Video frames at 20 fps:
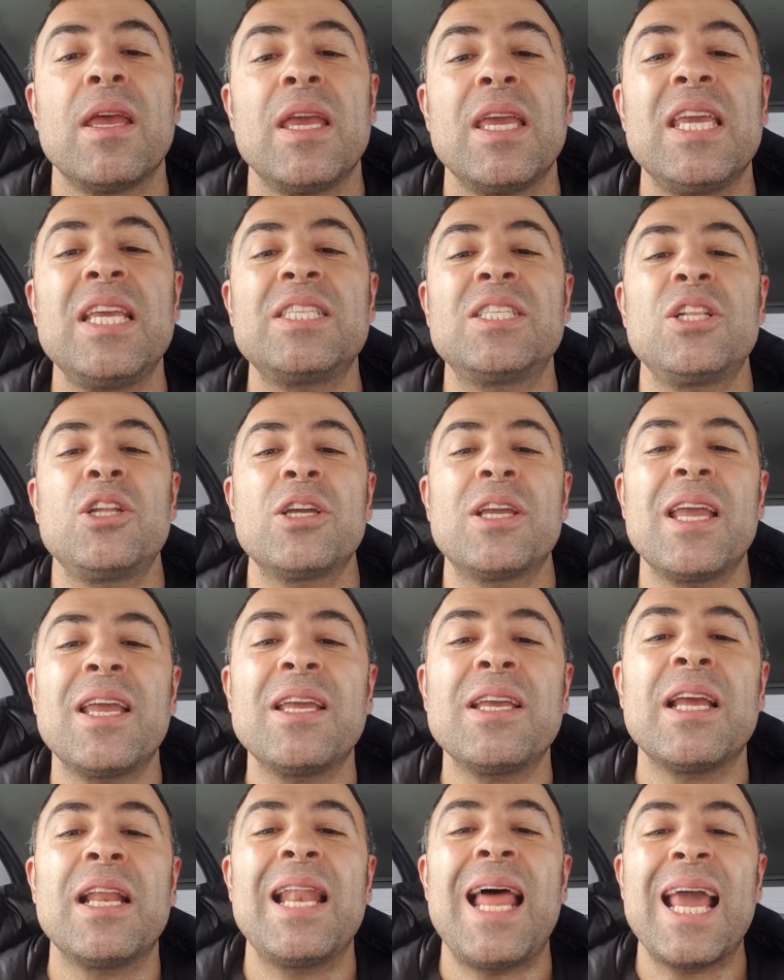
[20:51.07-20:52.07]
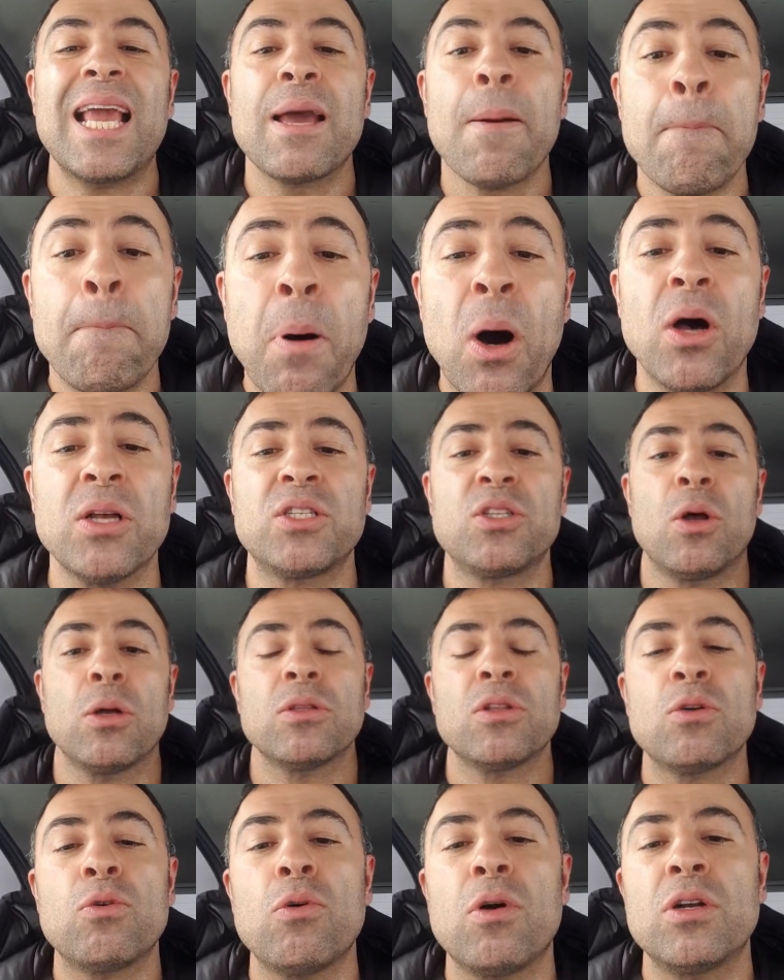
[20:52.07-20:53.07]
he's looking like a boss
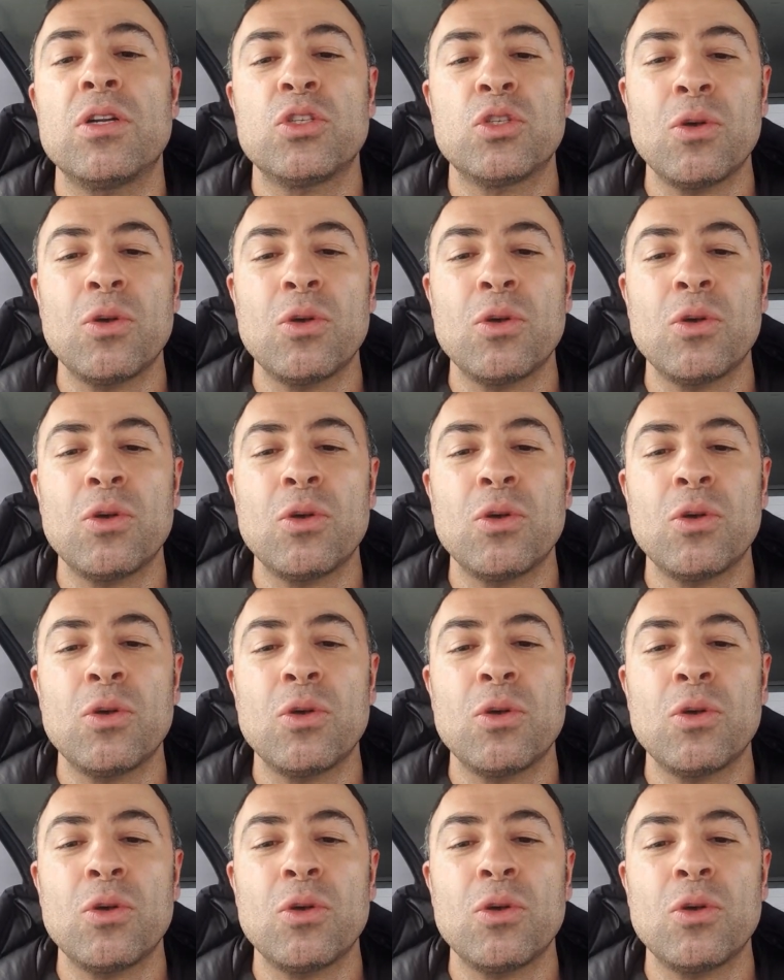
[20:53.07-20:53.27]
on the court.